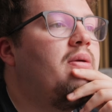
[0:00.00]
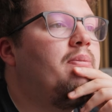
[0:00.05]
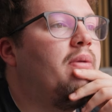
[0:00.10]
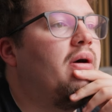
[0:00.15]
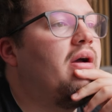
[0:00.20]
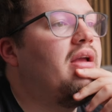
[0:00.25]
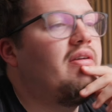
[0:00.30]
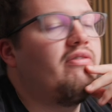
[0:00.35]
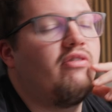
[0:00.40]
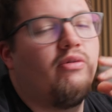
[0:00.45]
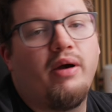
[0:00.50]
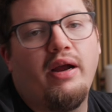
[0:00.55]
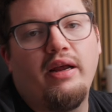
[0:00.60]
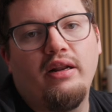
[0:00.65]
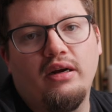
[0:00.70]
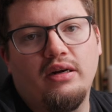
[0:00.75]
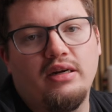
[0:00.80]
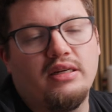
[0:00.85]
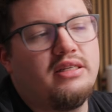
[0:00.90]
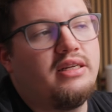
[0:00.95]
But either way,
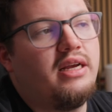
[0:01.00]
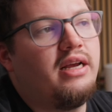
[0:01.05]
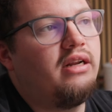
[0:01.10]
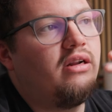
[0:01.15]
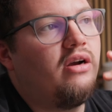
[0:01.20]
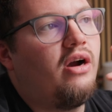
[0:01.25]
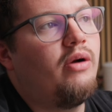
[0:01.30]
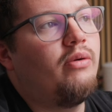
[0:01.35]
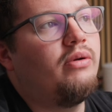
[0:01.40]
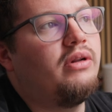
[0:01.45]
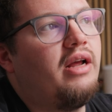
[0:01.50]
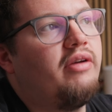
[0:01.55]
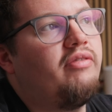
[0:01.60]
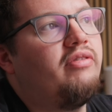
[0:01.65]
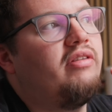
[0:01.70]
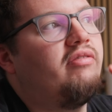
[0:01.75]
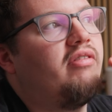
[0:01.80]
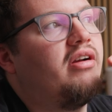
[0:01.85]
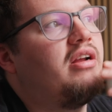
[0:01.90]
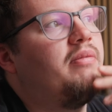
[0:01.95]
like I said, I would
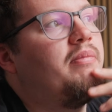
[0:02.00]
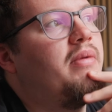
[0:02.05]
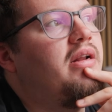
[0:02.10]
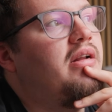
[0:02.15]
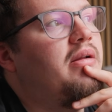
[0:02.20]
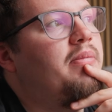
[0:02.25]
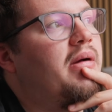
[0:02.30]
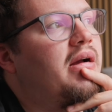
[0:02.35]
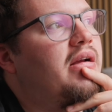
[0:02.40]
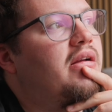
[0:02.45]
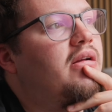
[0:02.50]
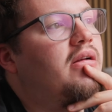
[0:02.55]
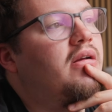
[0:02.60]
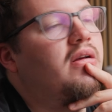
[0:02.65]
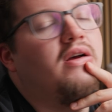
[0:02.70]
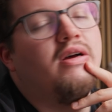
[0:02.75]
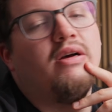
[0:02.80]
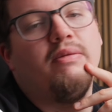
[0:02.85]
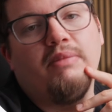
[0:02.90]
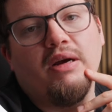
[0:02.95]
definitely recommend the
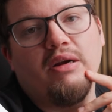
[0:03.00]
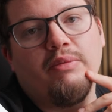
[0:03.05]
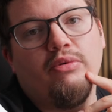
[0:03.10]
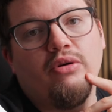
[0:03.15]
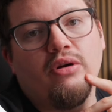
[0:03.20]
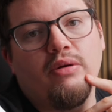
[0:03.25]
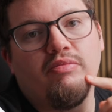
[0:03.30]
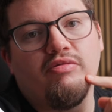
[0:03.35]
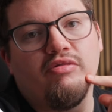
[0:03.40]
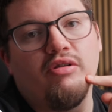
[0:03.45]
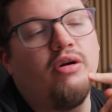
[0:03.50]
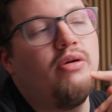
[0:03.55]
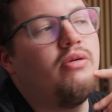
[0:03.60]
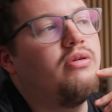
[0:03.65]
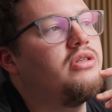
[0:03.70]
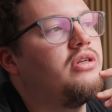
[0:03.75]
MacBook Pro.